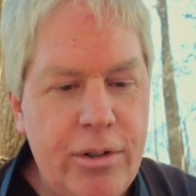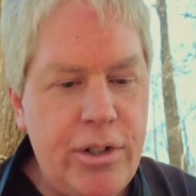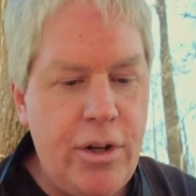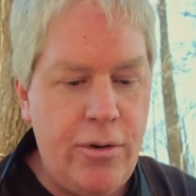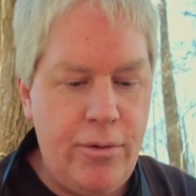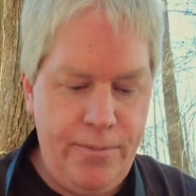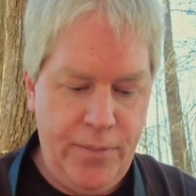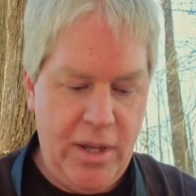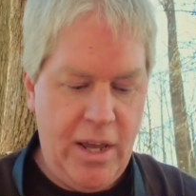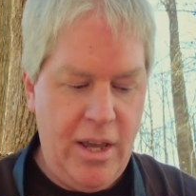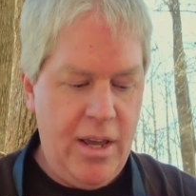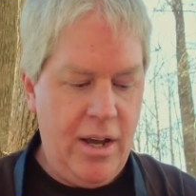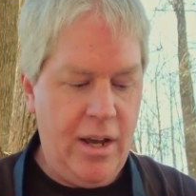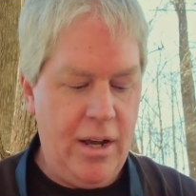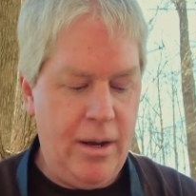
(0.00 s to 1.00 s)
So
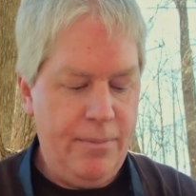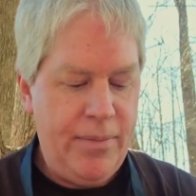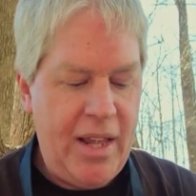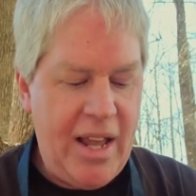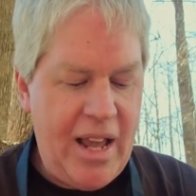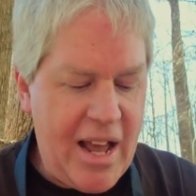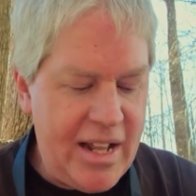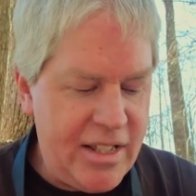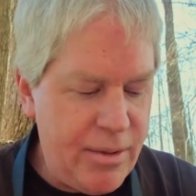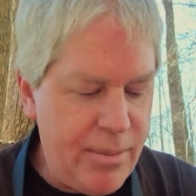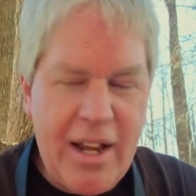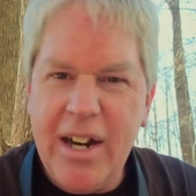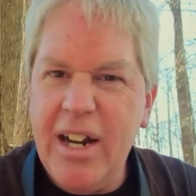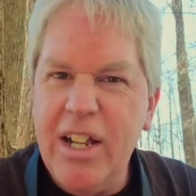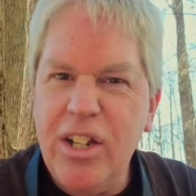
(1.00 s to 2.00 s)
adds
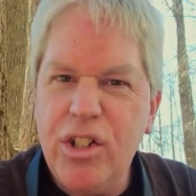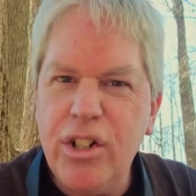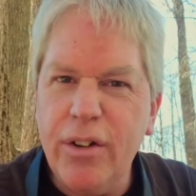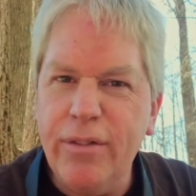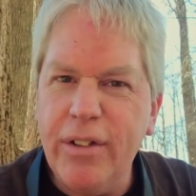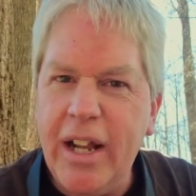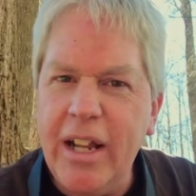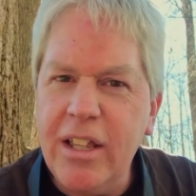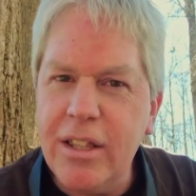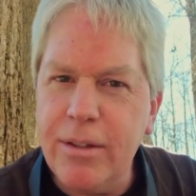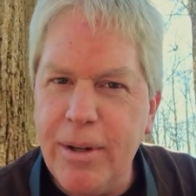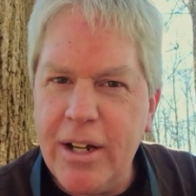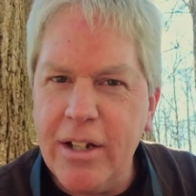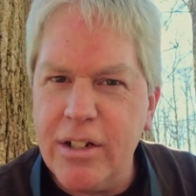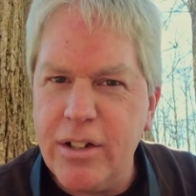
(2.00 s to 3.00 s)
about an inch of length
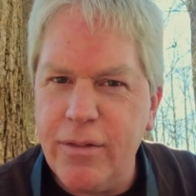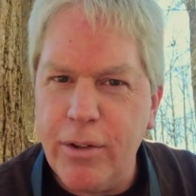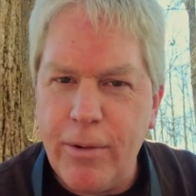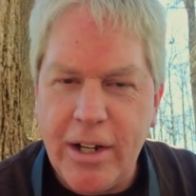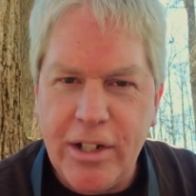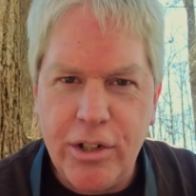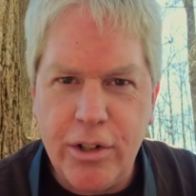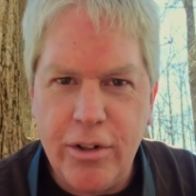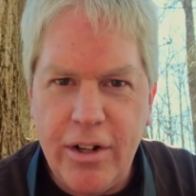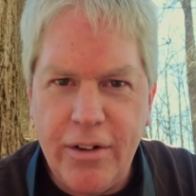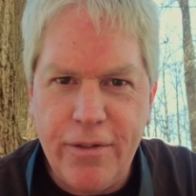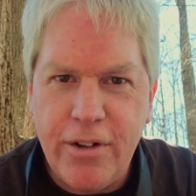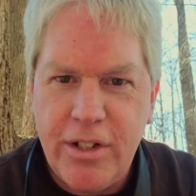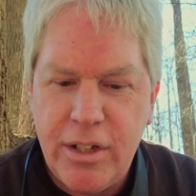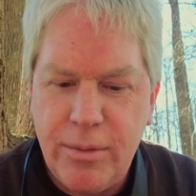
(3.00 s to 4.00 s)
because of the register
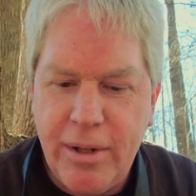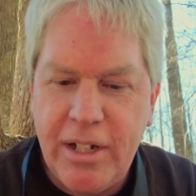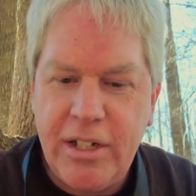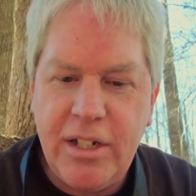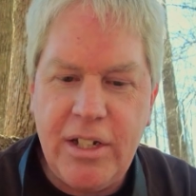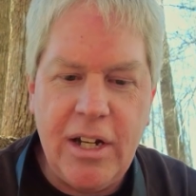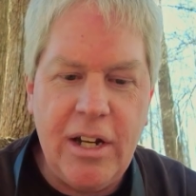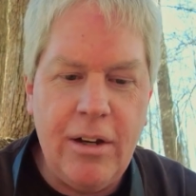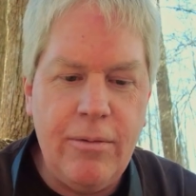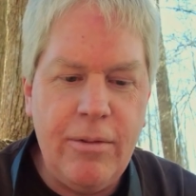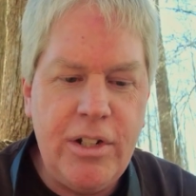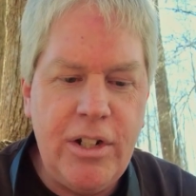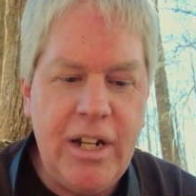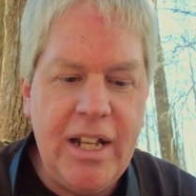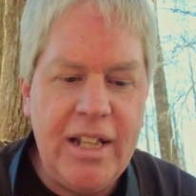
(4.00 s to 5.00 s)
difference, but
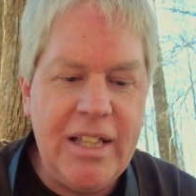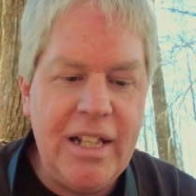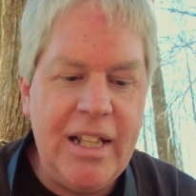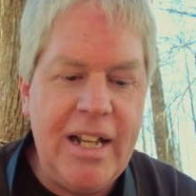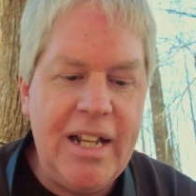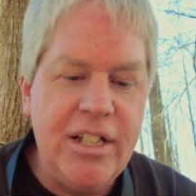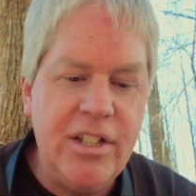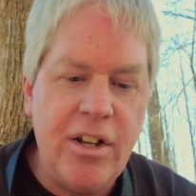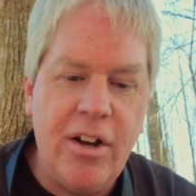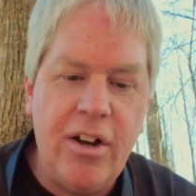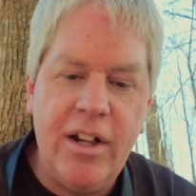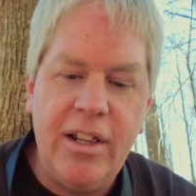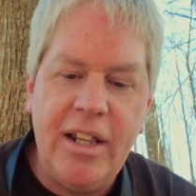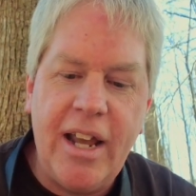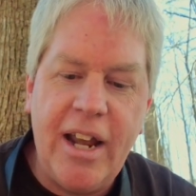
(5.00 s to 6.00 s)
once you get the lens
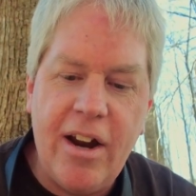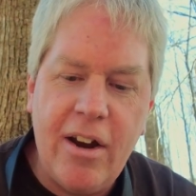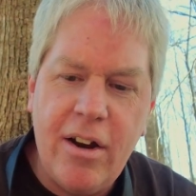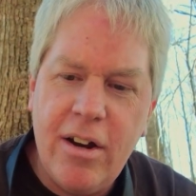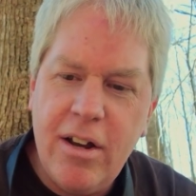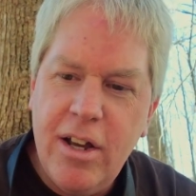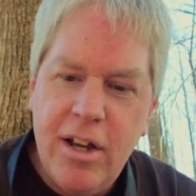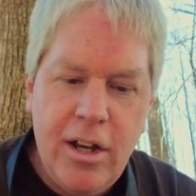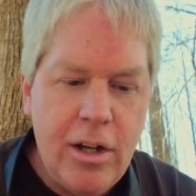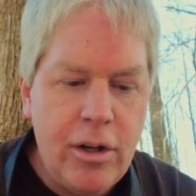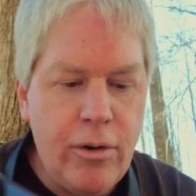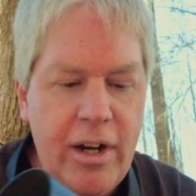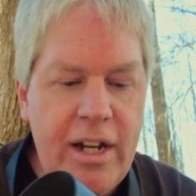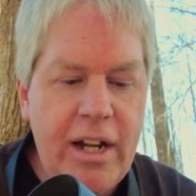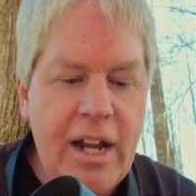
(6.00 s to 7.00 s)
on there,
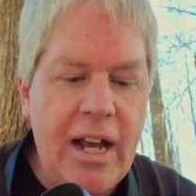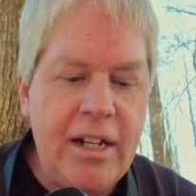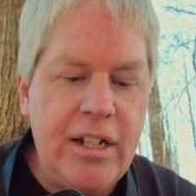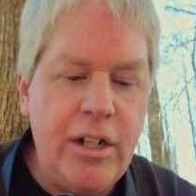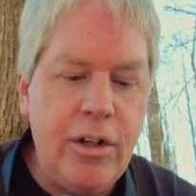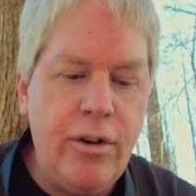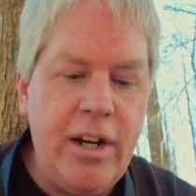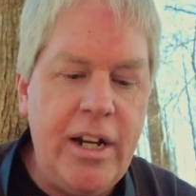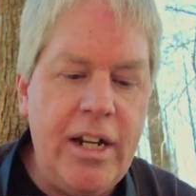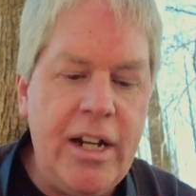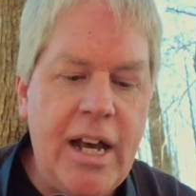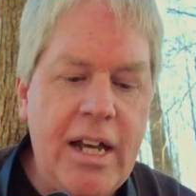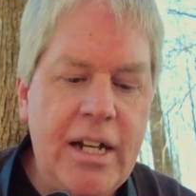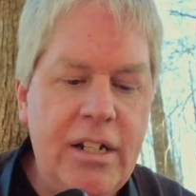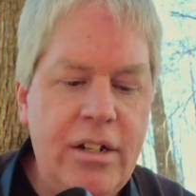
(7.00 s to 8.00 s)
green dot to green
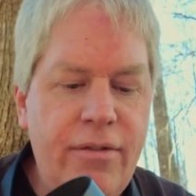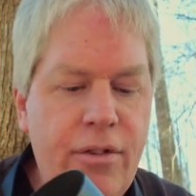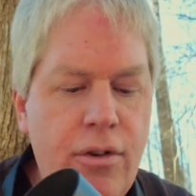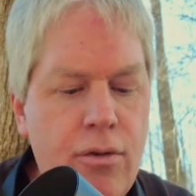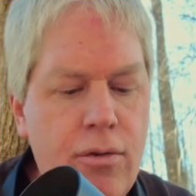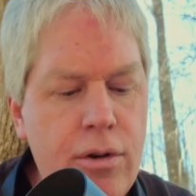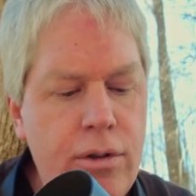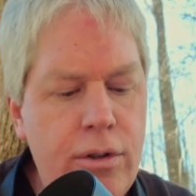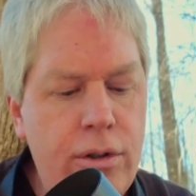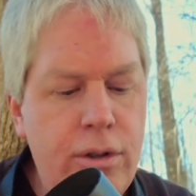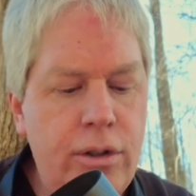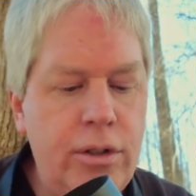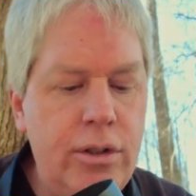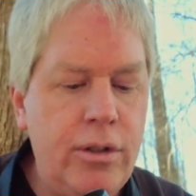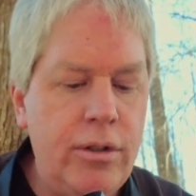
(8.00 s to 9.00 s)
dot, of
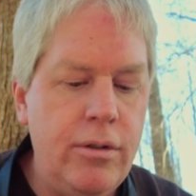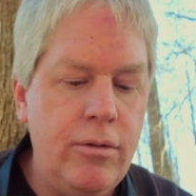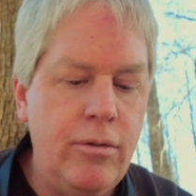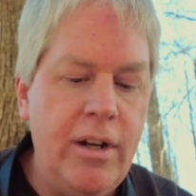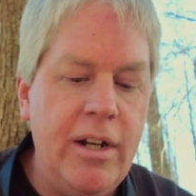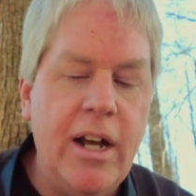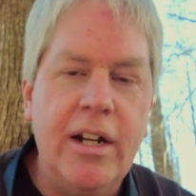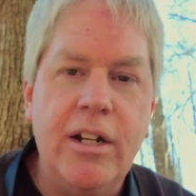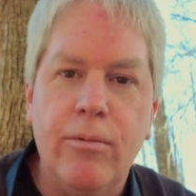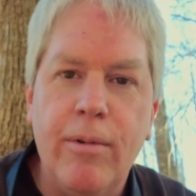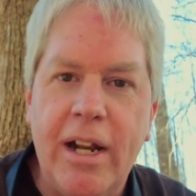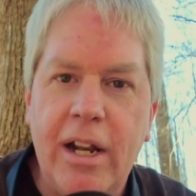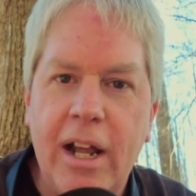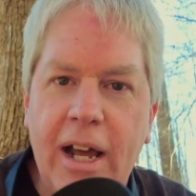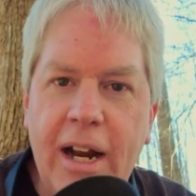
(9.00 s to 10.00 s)
course, green dot to
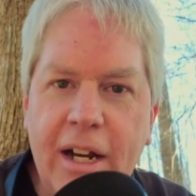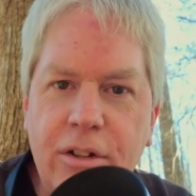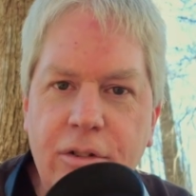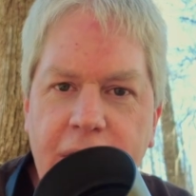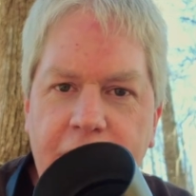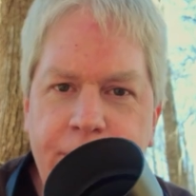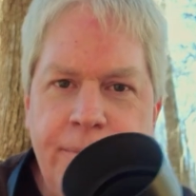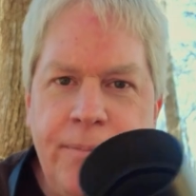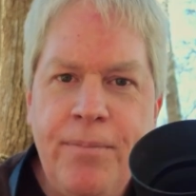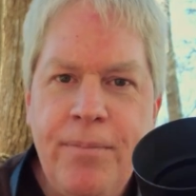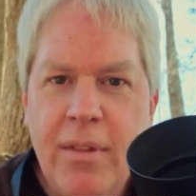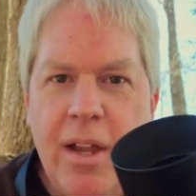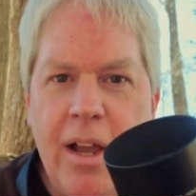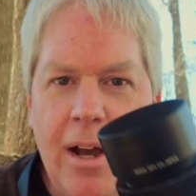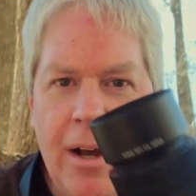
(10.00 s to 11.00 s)
red dot actually,
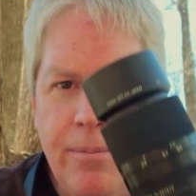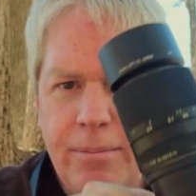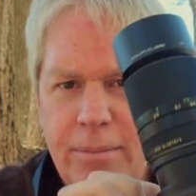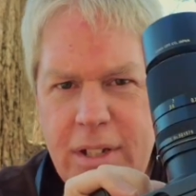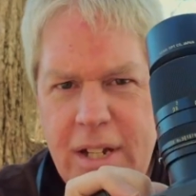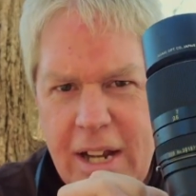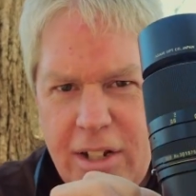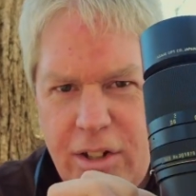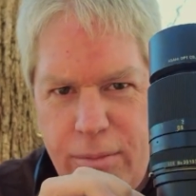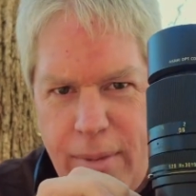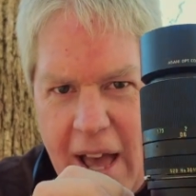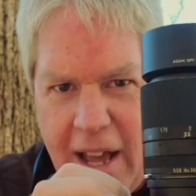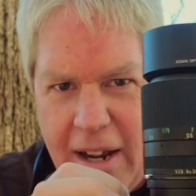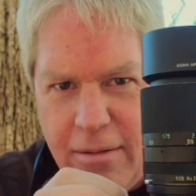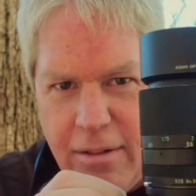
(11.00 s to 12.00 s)
it's not too
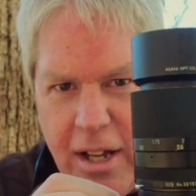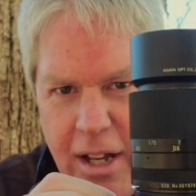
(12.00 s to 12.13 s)
bad.